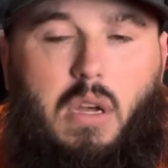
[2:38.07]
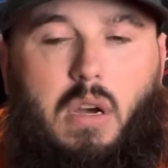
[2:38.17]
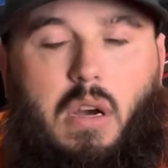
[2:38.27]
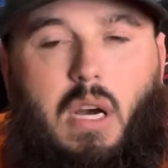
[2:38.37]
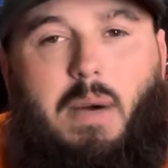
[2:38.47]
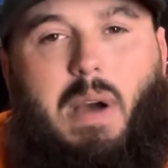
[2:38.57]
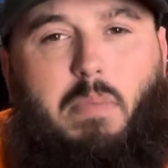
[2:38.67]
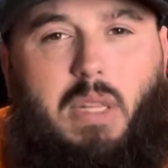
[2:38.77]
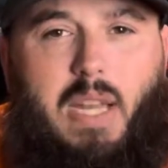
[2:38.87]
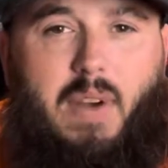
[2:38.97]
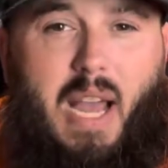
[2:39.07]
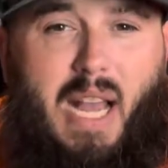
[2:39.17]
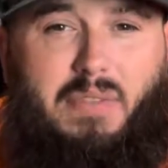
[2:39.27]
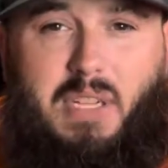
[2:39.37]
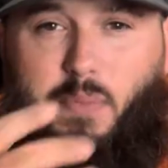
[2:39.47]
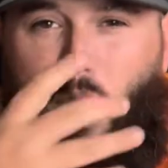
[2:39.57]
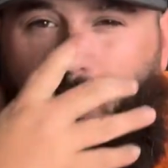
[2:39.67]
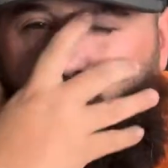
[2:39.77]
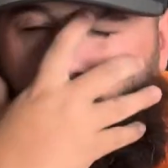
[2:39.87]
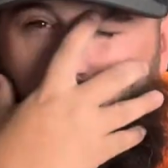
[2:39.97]
I believe I have somewhere
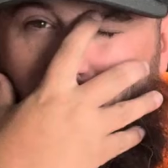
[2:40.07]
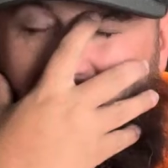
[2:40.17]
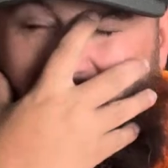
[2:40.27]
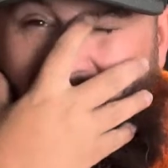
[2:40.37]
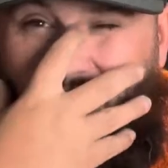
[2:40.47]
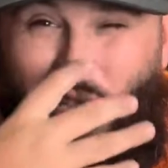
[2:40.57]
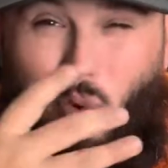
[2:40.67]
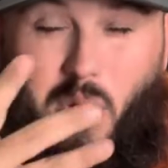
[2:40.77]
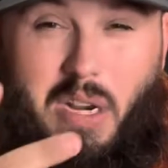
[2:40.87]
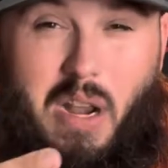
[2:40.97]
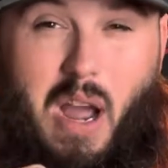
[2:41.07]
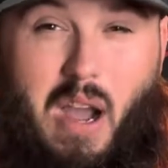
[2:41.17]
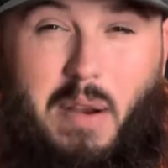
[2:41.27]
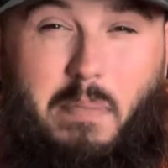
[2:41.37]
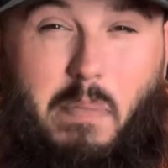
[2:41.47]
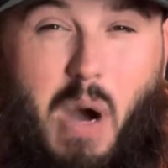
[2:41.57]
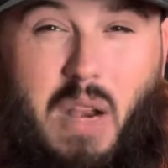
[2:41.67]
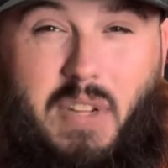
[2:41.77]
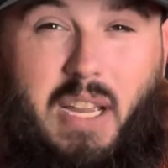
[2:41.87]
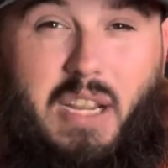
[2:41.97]
around 28 to 29
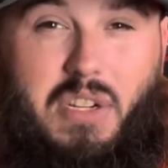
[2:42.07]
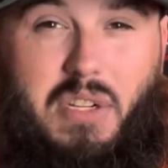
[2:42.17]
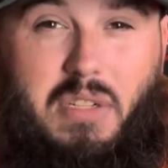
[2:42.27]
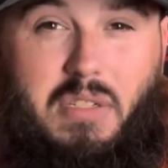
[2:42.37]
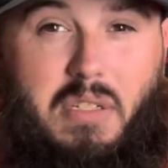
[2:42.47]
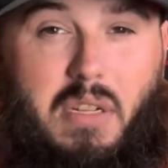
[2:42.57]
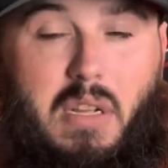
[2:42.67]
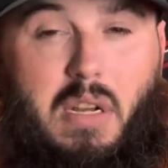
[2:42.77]
modifications.